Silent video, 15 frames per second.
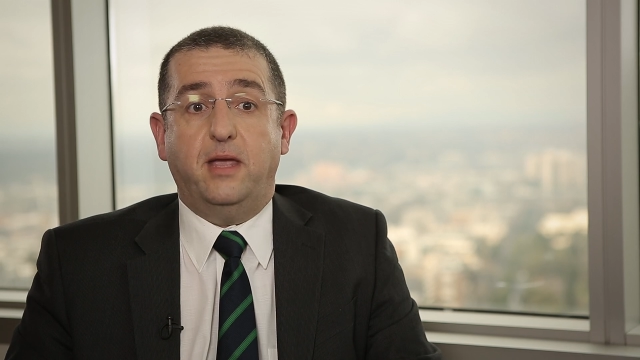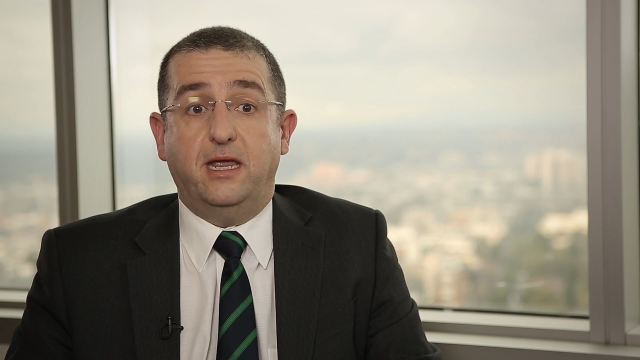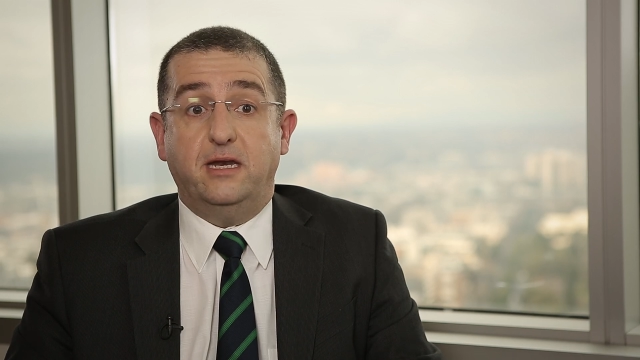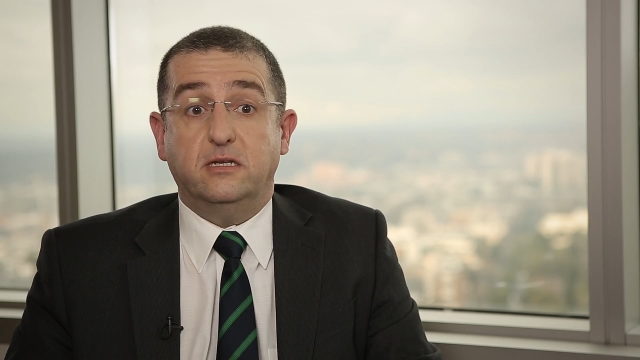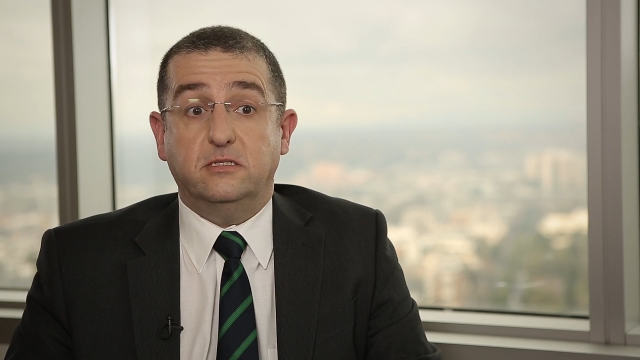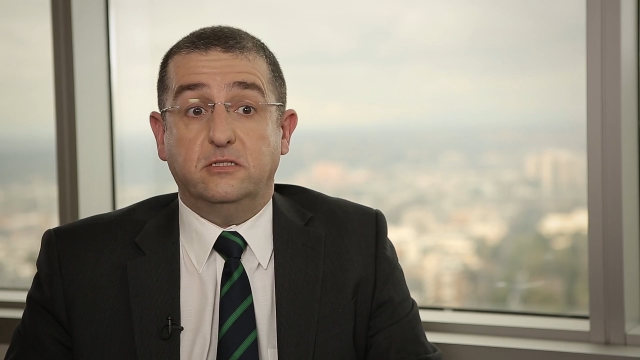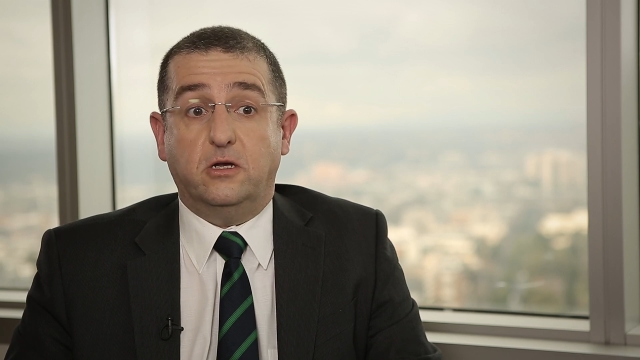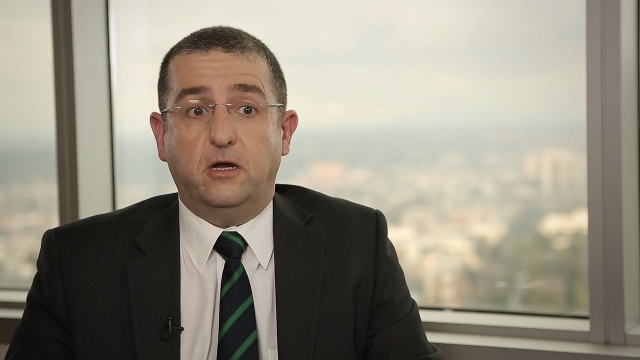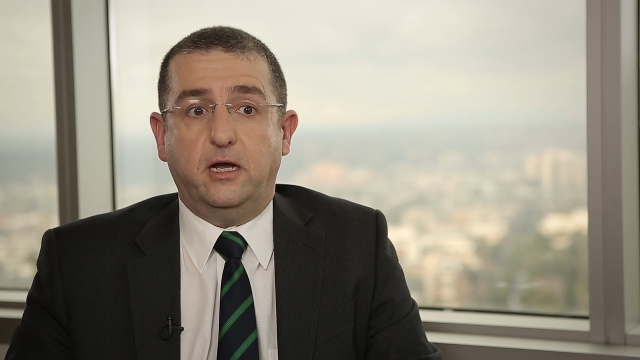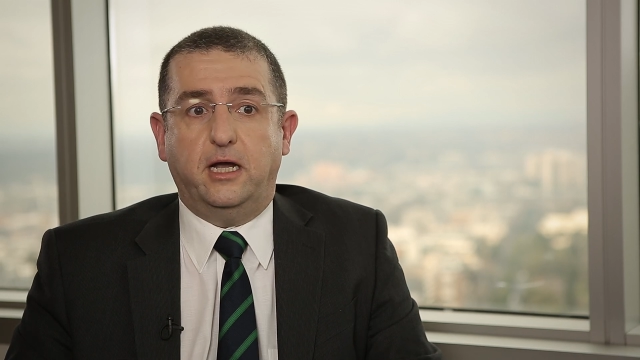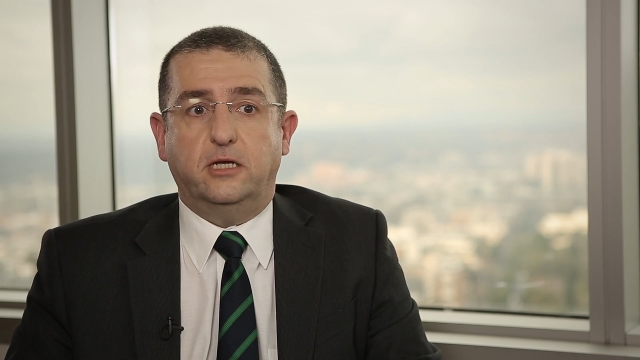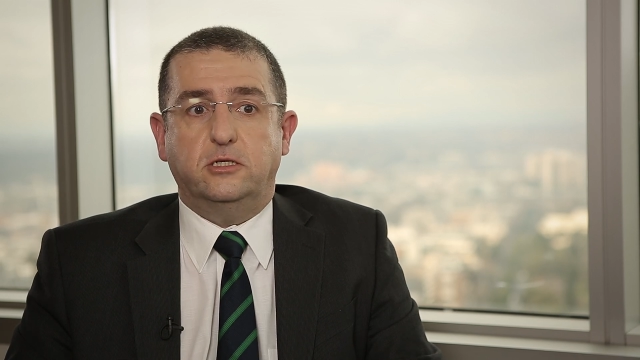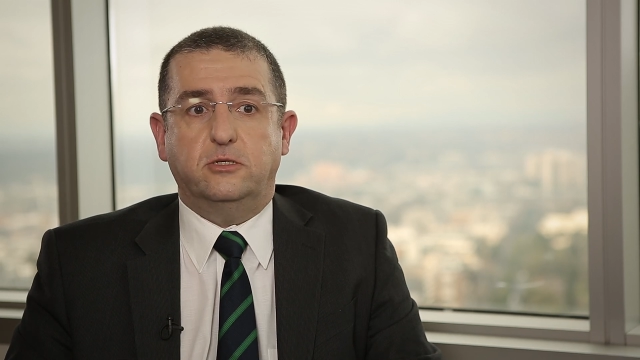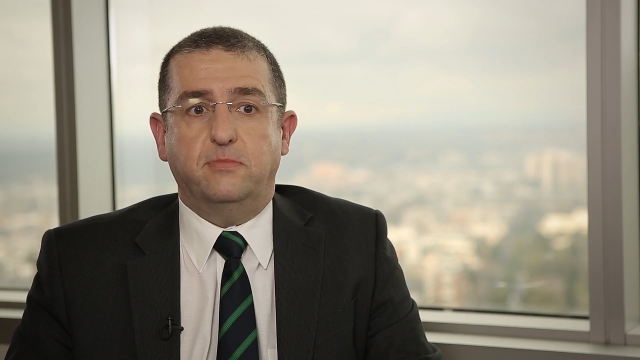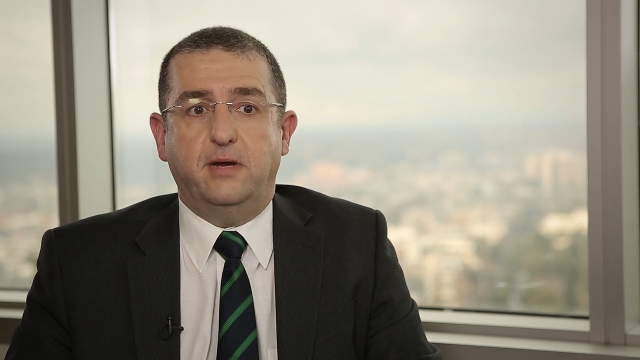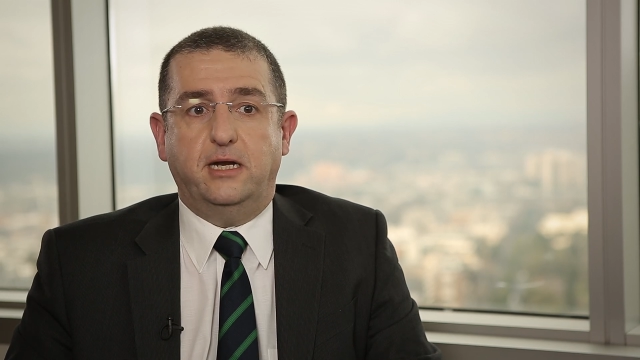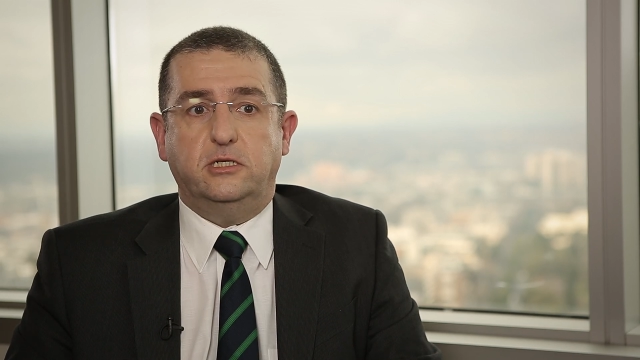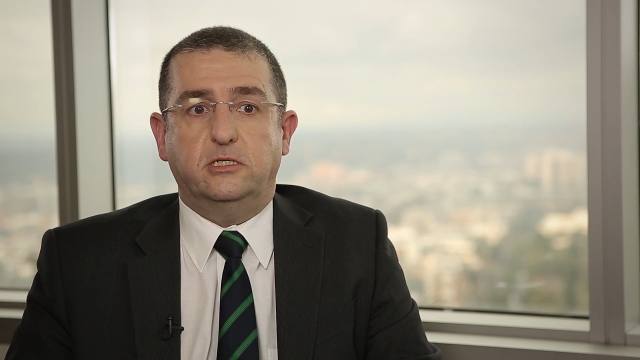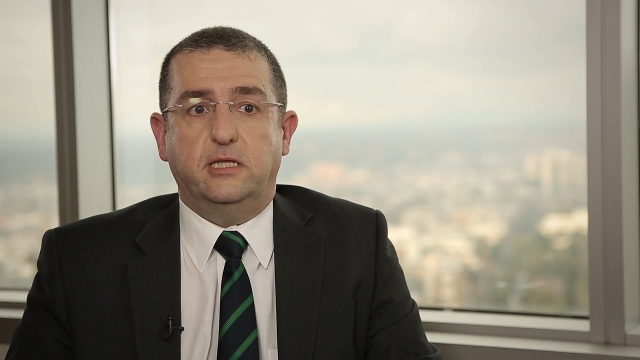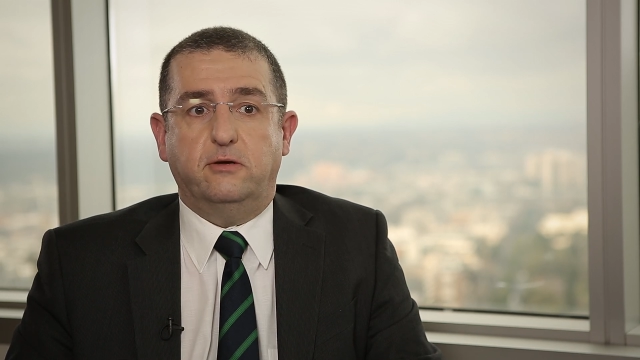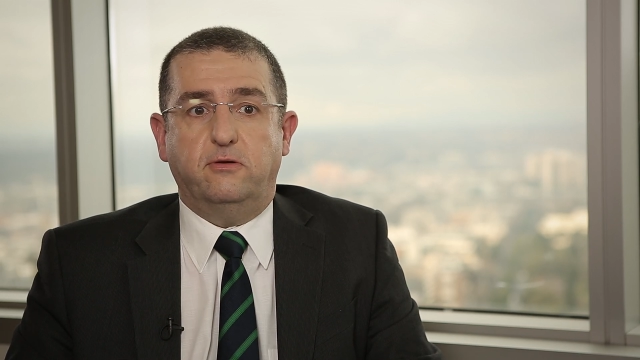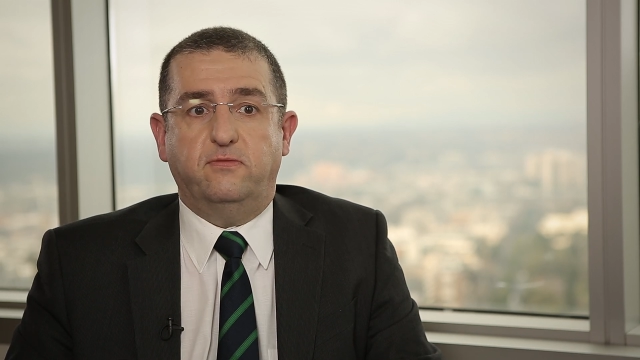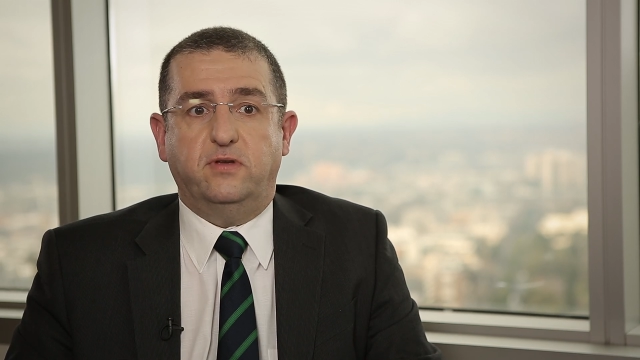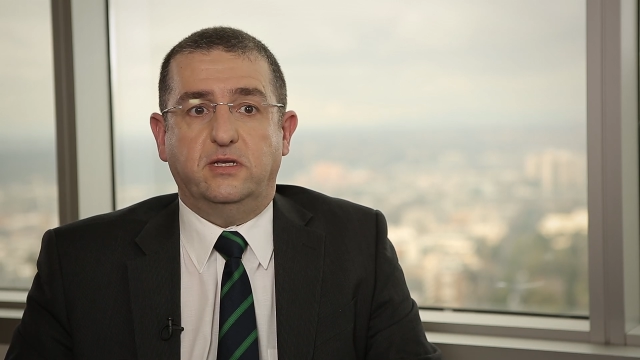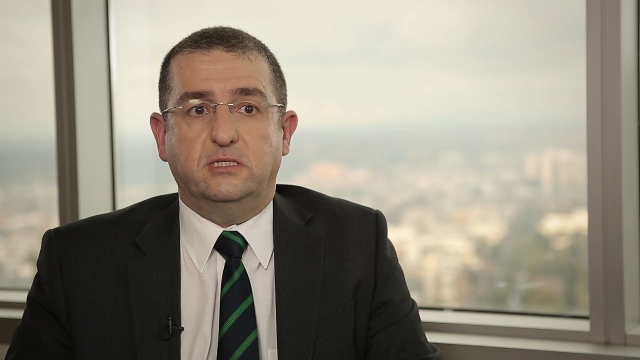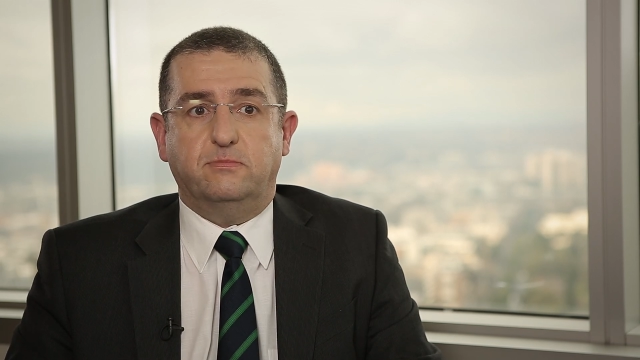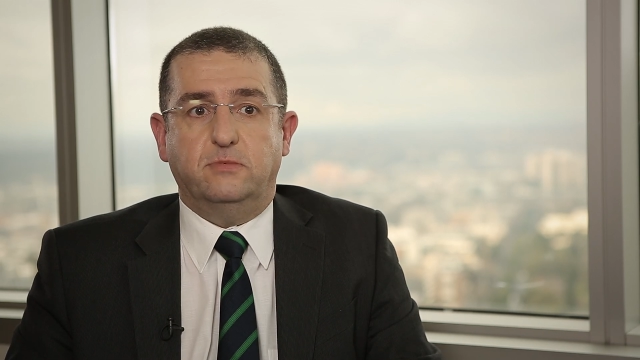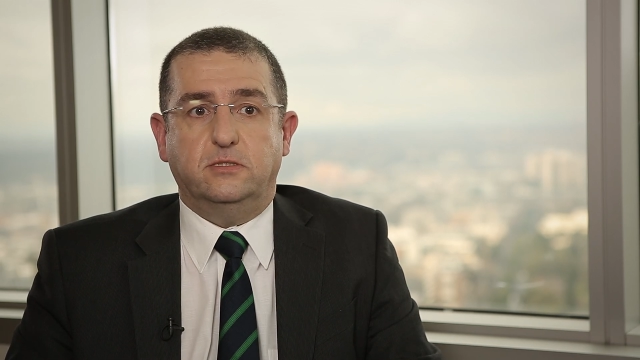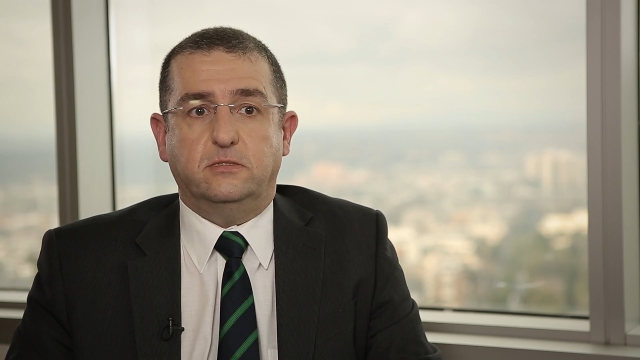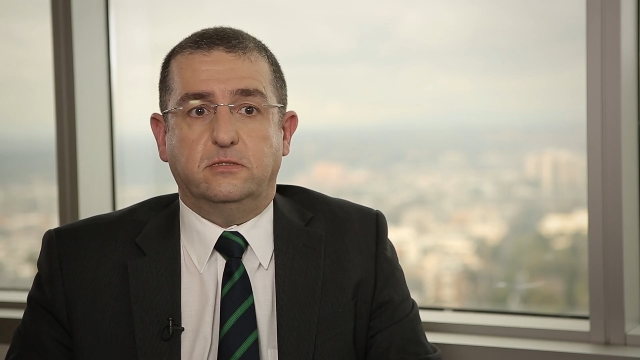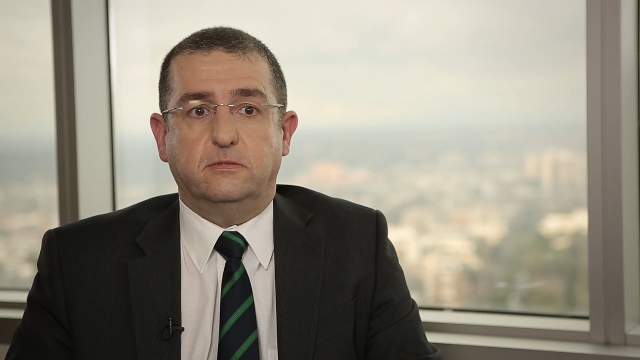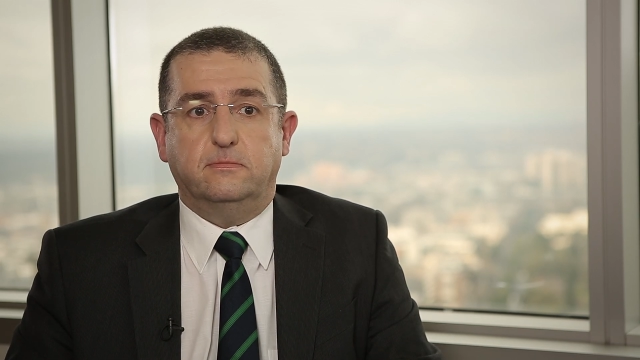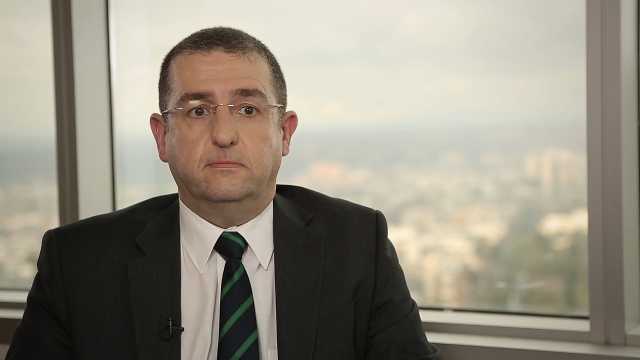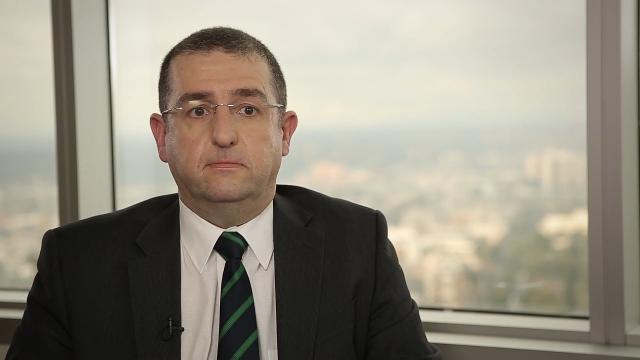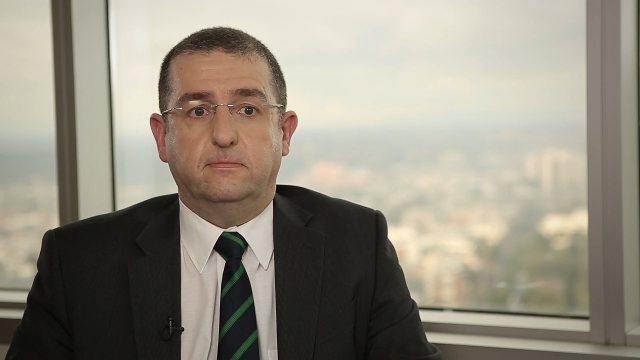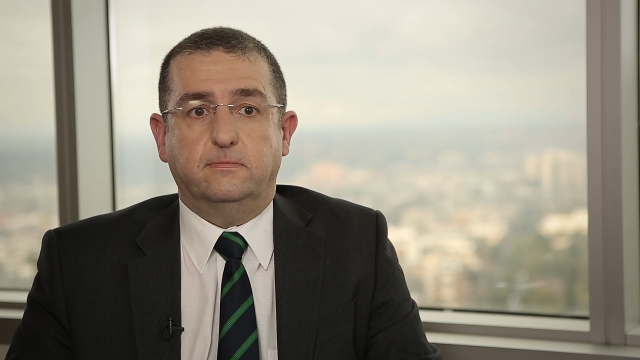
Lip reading: and desire to manage their investments.